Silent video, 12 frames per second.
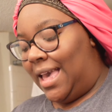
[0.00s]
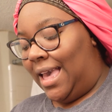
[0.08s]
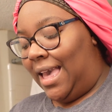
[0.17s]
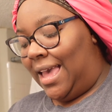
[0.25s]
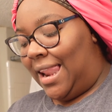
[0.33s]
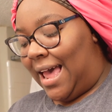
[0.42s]

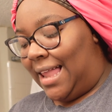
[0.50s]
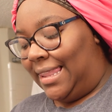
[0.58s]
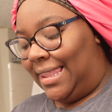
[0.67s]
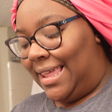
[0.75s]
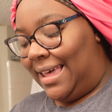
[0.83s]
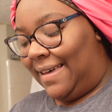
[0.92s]
And I
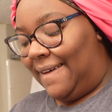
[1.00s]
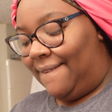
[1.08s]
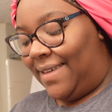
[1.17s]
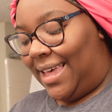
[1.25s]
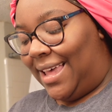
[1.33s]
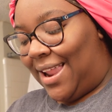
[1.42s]

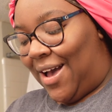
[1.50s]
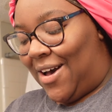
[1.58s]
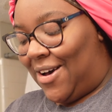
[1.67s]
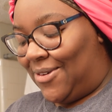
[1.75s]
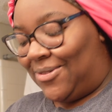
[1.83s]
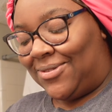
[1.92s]
love it
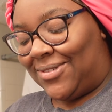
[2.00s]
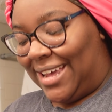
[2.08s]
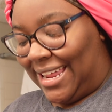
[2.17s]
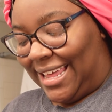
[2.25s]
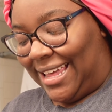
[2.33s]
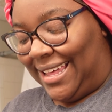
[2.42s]

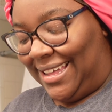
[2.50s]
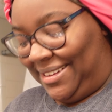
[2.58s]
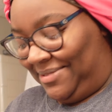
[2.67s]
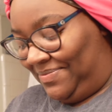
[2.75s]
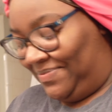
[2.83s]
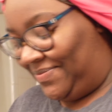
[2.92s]
already.
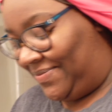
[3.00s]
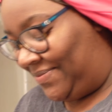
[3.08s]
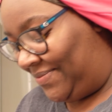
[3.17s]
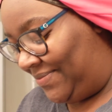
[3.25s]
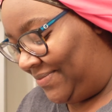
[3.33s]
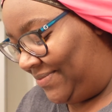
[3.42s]

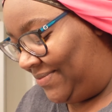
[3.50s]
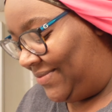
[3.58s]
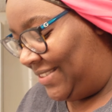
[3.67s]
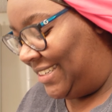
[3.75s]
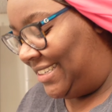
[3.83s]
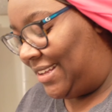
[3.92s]

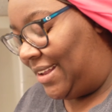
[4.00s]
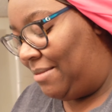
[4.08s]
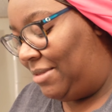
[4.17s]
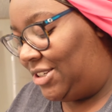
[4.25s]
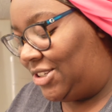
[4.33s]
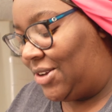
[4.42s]
So
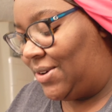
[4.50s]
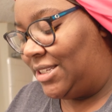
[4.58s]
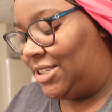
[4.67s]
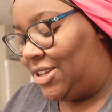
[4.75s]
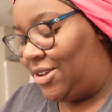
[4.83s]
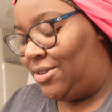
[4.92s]
let me show
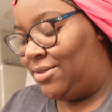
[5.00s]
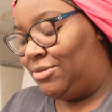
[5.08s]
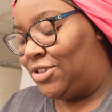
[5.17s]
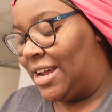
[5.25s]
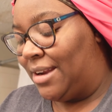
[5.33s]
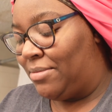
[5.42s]
it to you. I'm
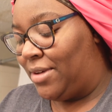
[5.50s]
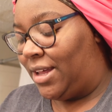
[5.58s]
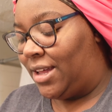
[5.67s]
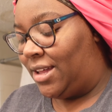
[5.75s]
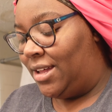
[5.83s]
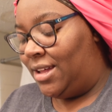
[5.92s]
trying to
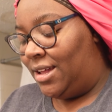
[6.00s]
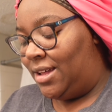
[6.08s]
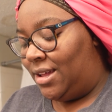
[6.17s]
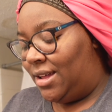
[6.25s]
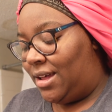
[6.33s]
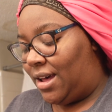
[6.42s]
bring it
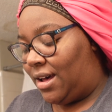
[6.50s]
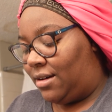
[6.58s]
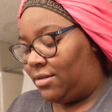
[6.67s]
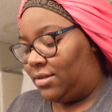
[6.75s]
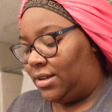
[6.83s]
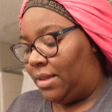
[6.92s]

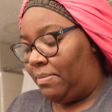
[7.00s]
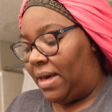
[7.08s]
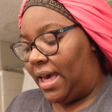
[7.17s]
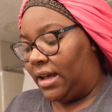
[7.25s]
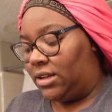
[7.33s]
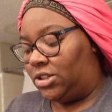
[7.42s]
out of the
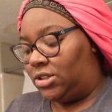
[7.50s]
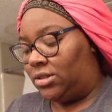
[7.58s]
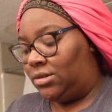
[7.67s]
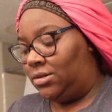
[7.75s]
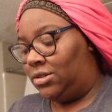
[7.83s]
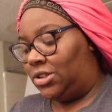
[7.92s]

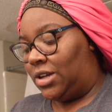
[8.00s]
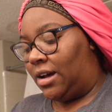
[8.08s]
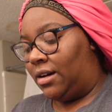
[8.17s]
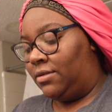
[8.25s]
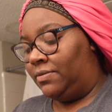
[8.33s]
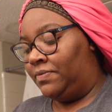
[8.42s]
packaging, child.